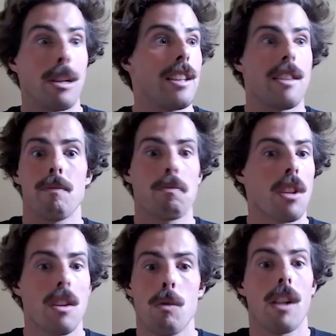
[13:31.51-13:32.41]
And
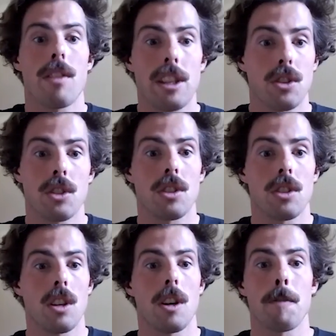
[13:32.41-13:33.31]
well, that's
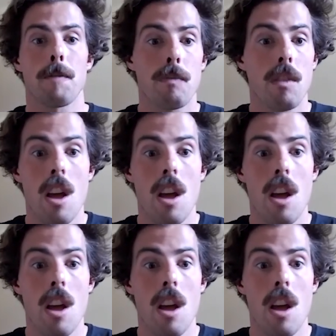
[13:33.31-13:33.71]
just, uh,